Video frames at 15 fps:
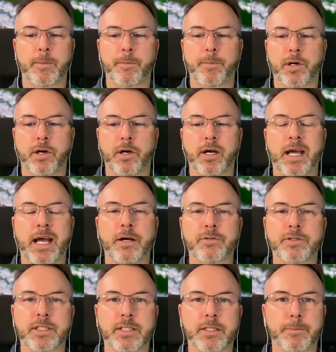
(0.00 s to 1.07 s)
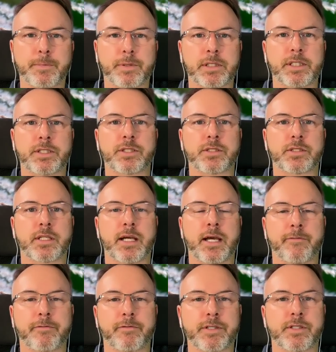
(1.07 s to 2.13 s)
but our housing completions
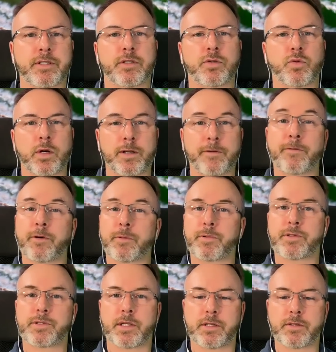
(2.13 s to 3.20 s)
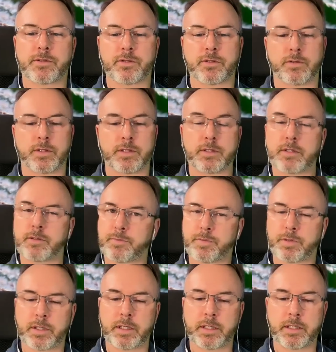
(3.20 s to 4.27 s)
have risen 24%. So it's it's
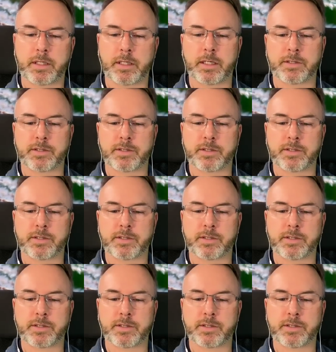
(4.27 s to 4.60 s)
pretty uh,